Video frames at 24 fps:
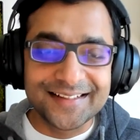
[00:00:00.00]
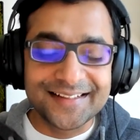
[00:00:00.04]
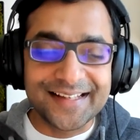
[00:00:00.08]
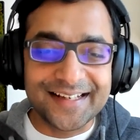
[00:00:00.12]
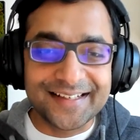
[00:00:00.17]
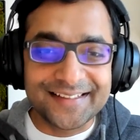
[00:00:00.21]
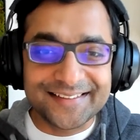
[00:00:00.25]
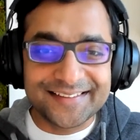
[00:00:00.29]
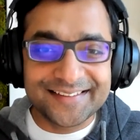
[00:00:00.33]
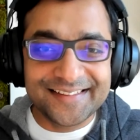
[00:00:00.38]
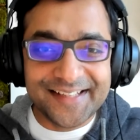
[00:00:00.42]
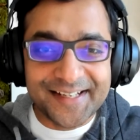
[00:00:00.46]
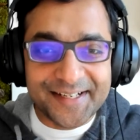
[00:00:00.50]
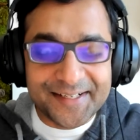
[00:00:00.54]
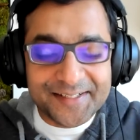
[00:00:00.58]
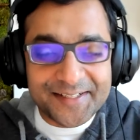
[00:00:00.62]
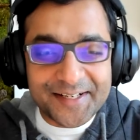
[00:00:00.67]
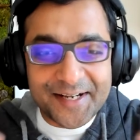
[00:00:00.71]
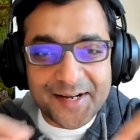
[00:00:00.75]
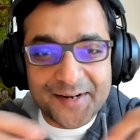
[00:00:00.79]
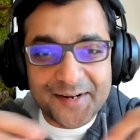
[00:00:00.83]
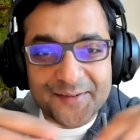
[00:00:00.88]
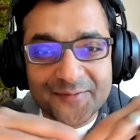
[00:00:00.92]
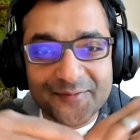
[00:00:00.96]
That the
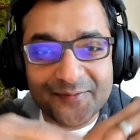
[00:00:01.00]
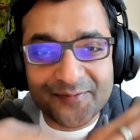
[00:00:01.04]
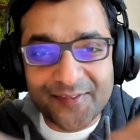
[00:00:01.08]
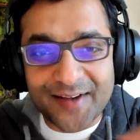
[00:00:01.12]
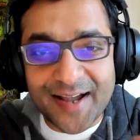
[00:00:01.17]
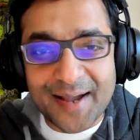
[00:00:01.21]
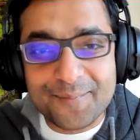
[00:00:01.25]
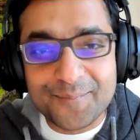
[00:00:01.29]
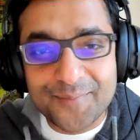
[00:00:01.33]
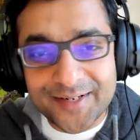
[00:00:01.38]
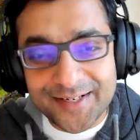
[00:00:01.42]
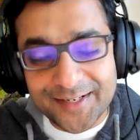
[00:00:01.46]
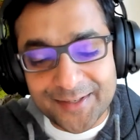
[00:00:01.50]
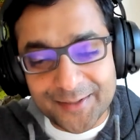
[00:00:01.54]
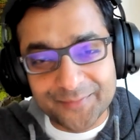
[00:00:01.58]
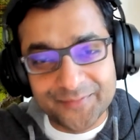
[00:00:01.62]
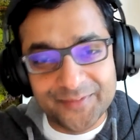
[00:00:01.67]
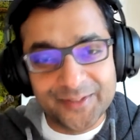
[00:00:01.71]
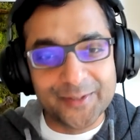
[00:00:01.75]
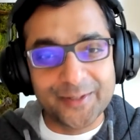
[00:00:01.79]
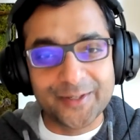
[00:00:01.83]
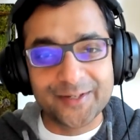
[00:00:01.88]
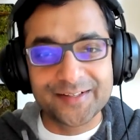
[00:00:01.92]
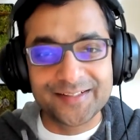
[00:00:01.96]
entire fabric
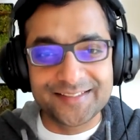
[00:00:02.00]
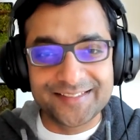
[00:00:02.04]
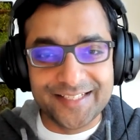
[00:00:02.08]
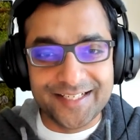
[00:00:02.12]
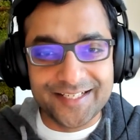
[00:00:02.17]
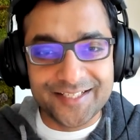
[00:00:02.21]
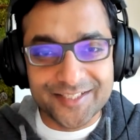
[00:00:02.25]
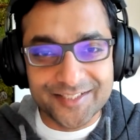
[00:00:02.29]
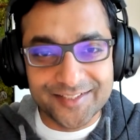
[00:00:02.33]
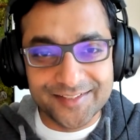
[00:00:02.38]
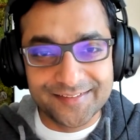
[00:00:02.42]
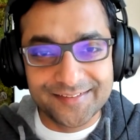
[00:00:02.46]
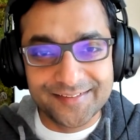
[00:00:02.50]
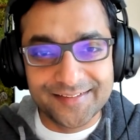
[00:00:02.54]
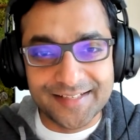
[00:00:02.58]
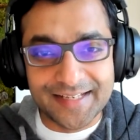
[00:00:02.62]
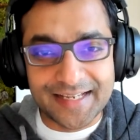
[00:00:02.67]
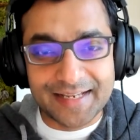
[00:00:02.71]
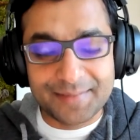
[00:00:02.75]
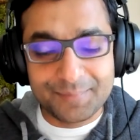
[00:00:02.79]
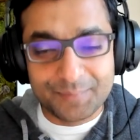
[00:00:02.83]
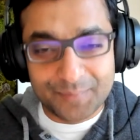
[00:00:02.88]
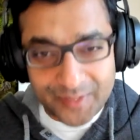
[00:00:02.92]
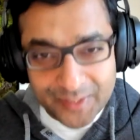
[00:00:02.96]
of the organization,
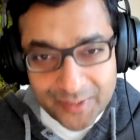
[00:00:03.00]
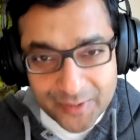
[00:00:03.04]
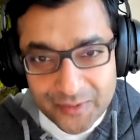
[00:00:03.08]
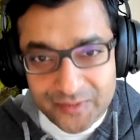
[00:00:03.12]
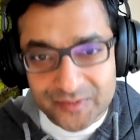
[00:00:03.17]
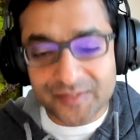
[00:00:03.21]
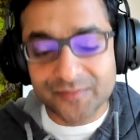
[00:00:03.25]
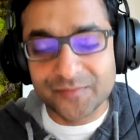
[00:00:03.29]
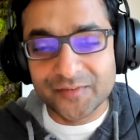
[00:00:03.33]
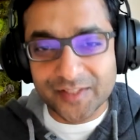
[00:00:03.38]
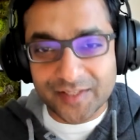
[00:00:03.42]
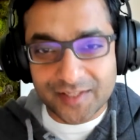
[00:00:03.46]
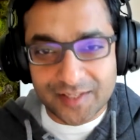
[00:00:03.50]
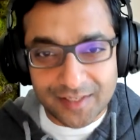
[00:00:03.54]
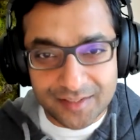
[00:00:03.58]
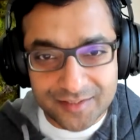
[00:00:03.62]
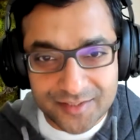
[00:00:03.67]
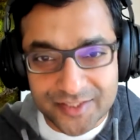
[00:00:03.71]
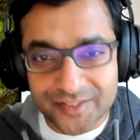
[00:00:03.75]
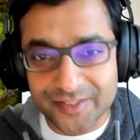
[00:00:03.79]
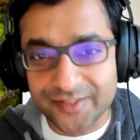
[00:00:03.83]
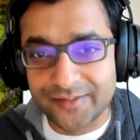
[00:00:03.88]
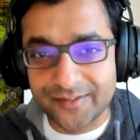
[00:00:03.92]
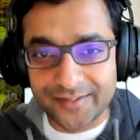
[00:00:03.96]
and because of the
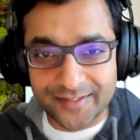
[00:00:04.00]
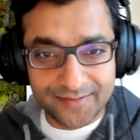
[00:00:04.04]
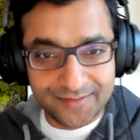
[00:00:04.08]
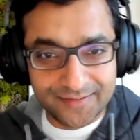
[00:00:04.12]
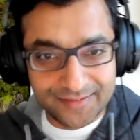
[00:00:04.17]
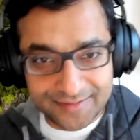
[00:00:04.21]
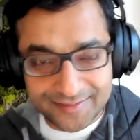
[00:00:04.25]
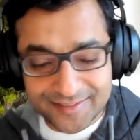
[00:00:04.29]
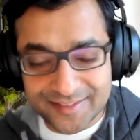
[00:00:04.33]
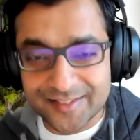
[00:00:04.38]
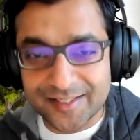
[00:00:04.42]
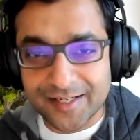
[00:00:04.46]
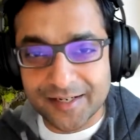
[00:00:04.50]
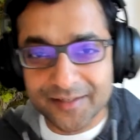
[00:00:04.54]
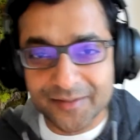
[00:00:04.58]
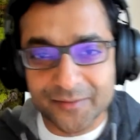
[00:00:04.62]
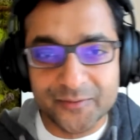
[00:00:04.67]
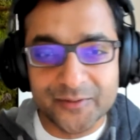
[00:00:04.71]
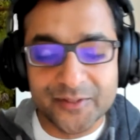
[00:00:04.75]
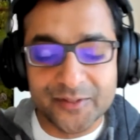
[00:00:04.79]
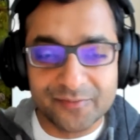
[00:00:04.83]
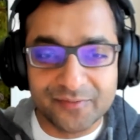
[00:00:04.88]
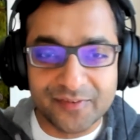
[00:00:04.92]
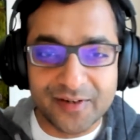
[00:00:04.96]
culture, and it
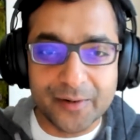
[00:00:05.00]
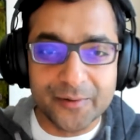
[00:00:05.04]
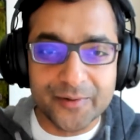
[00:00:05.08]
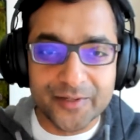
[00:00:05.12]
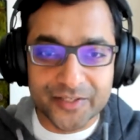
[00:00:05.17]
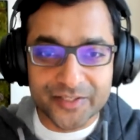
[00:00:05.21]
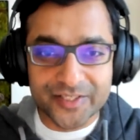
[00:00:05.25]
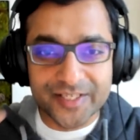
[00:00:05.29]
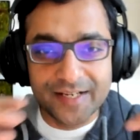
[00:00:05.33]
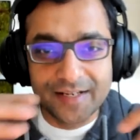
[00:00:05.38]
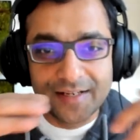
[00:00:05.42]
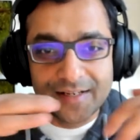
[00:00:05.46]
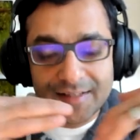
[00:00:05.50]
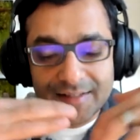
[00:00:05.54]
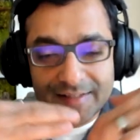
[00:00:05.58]
started with the founders,